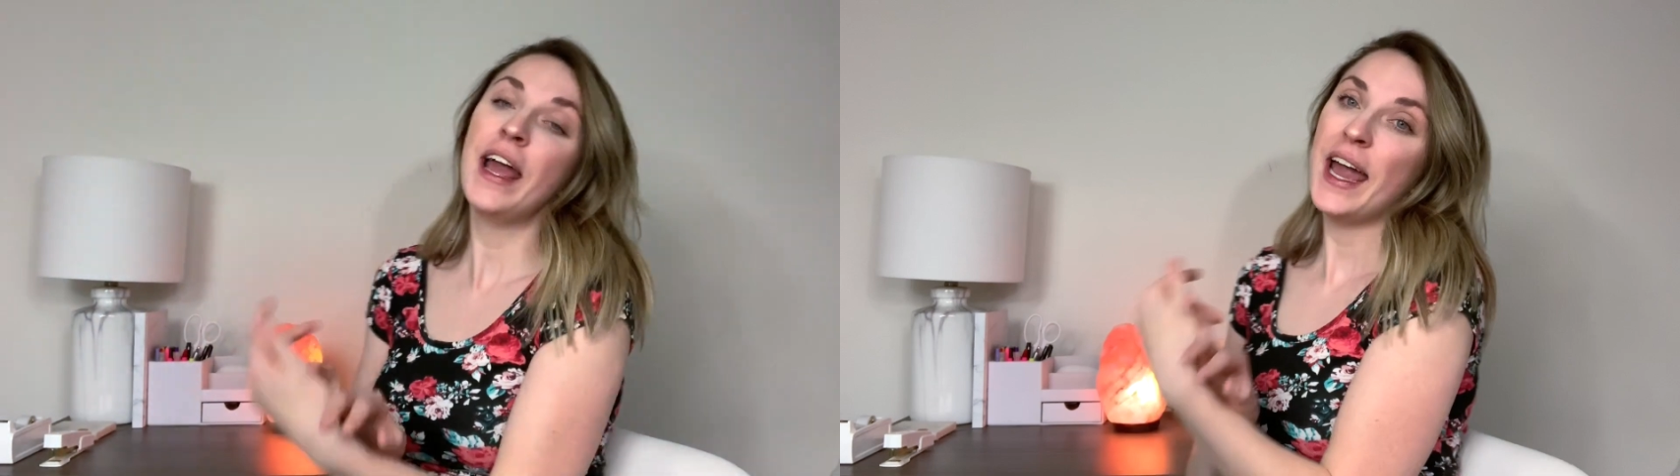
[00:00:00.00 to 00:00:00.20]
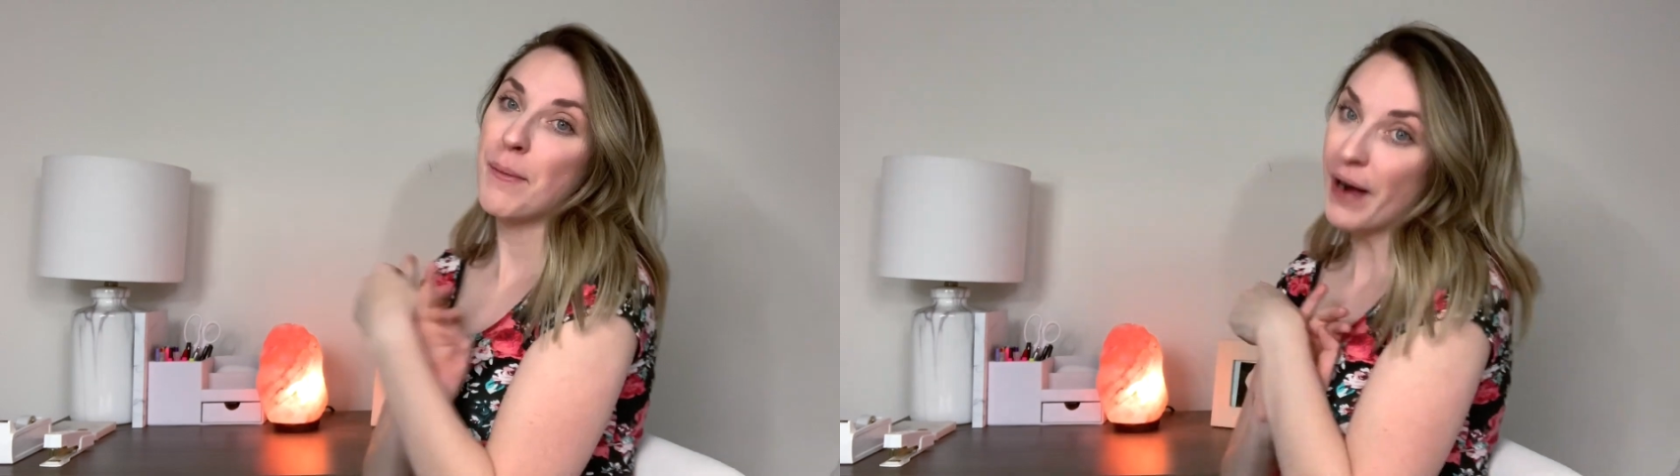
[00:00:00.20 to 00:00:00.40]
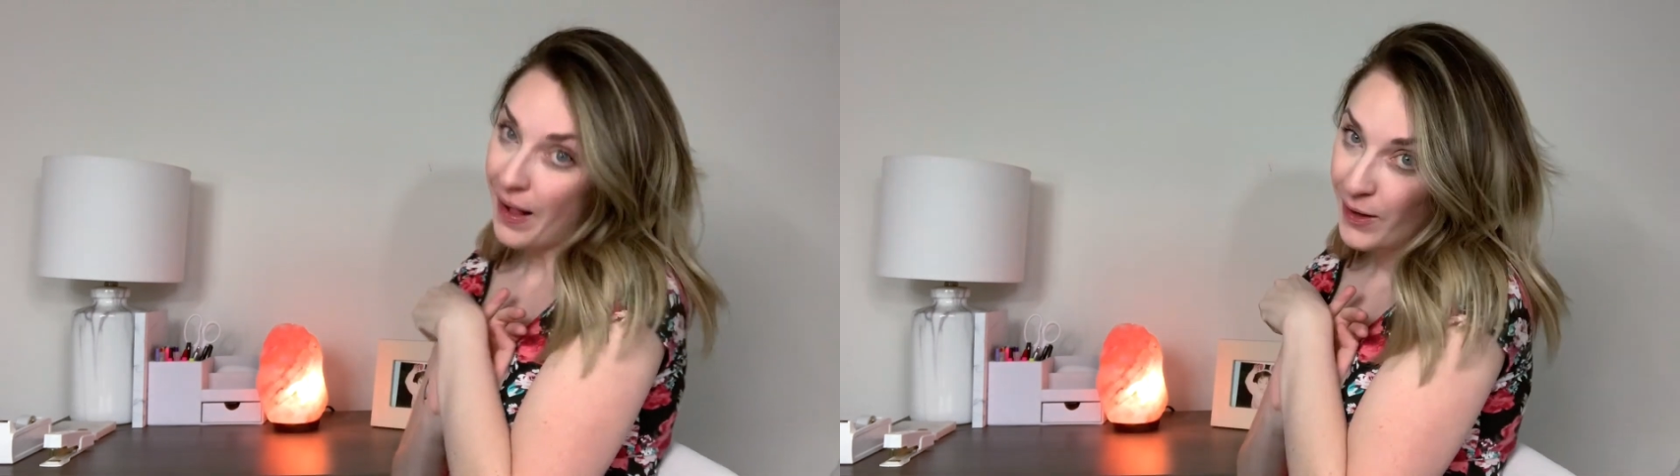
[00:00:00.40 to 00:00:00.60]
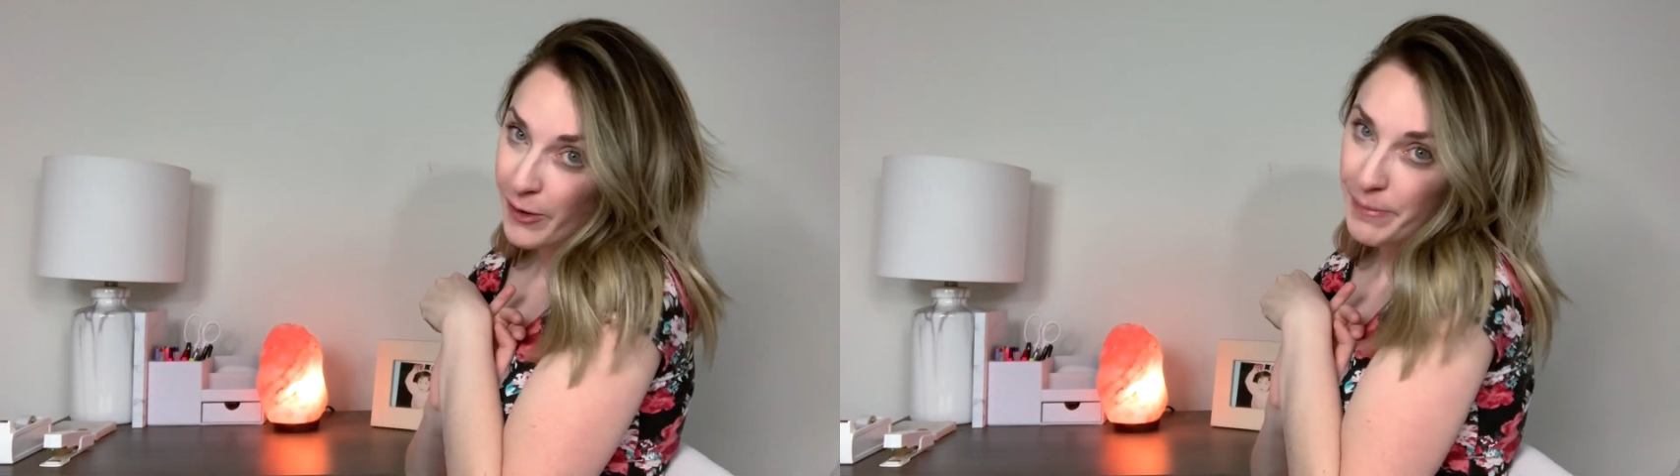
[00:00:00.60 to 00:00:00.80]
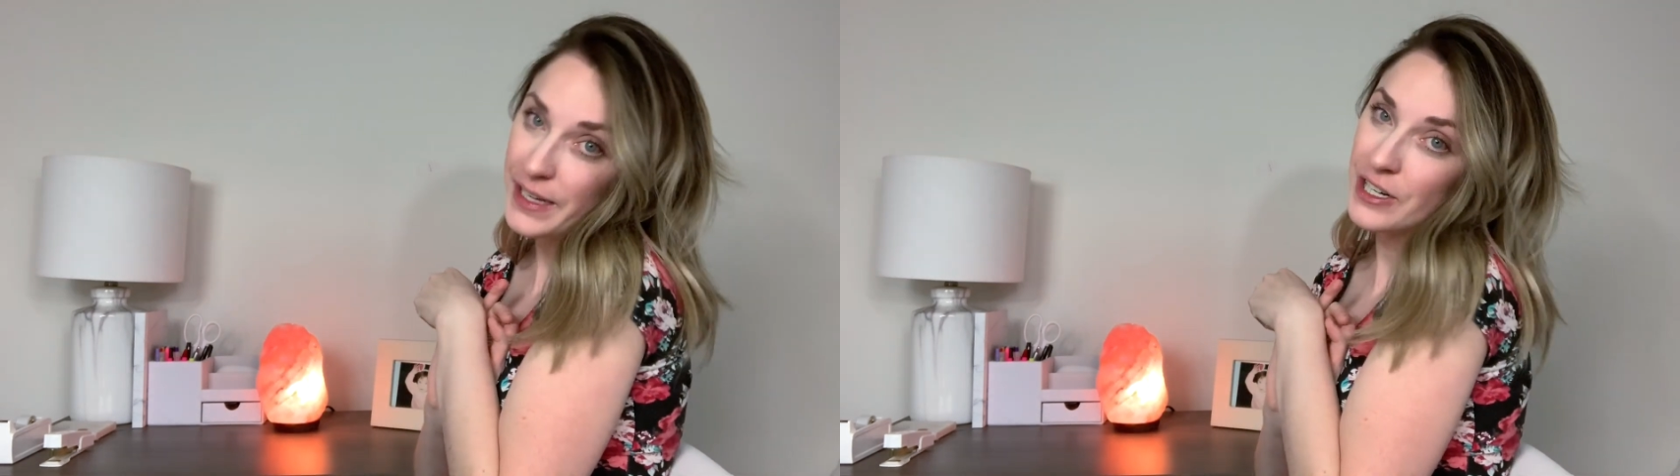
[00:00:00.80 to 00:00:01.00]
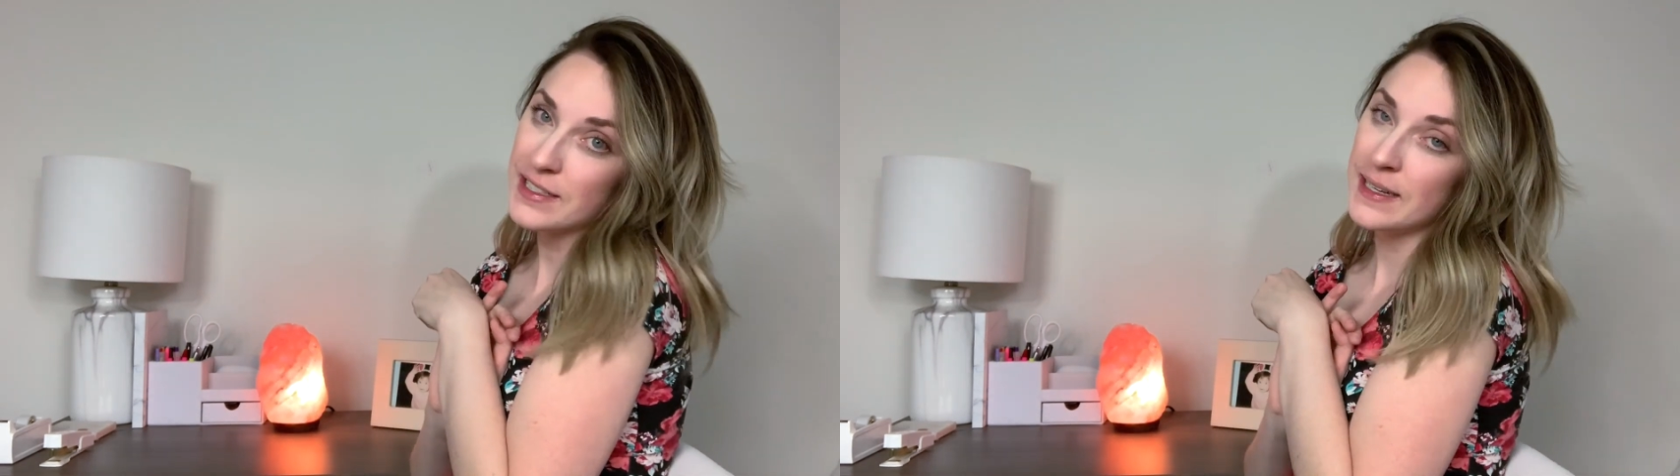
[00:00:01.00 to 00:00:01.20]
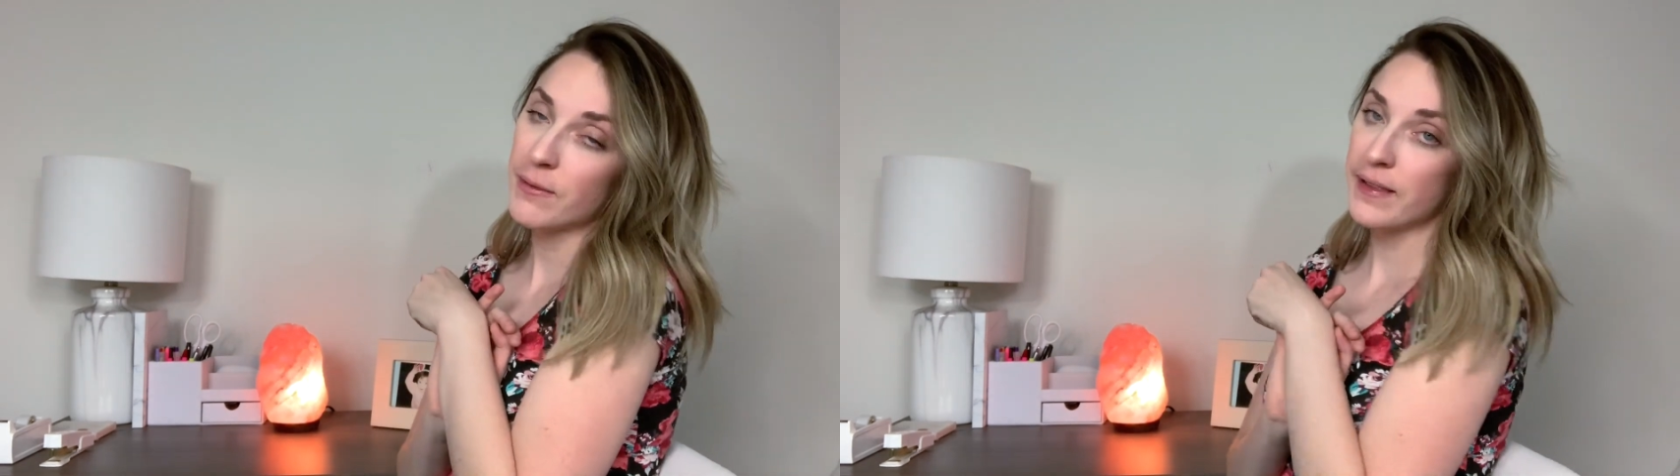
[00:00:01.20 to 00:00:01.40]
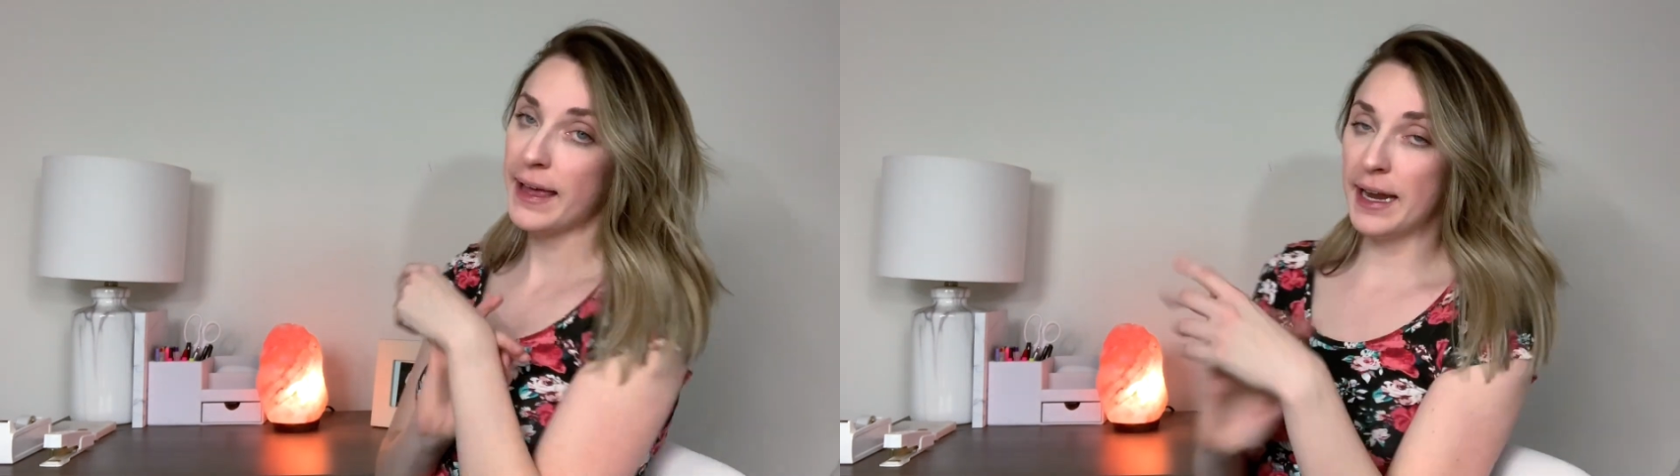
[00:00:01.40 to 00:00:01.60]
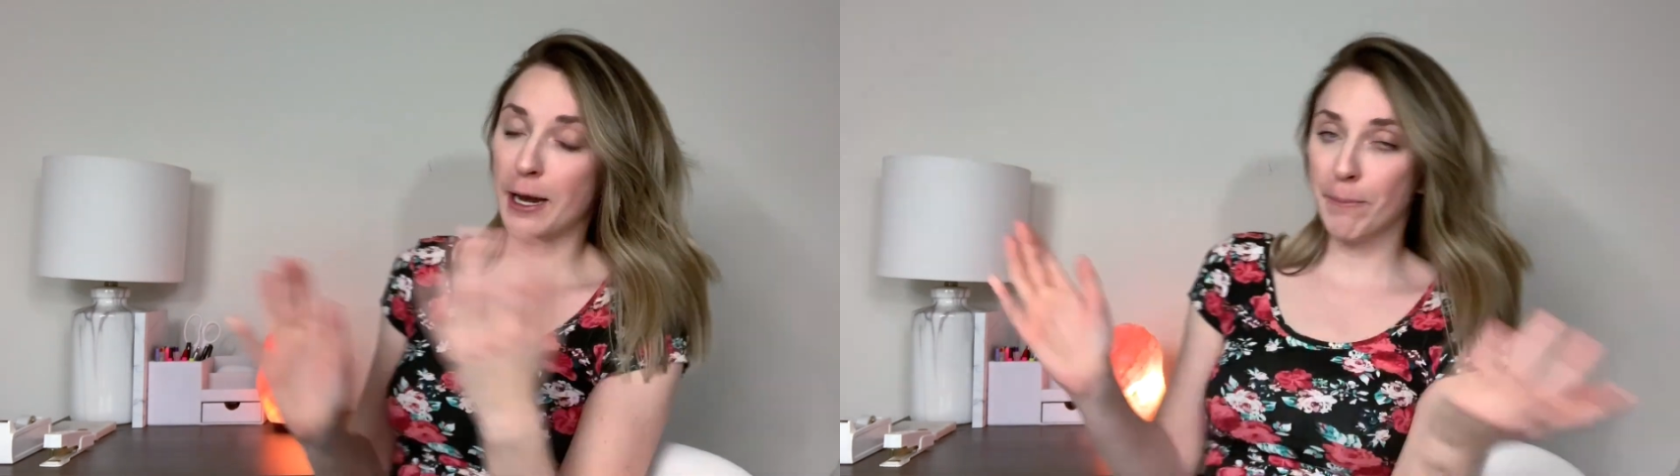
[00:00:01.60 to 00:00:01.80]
It probably won't be nursing related,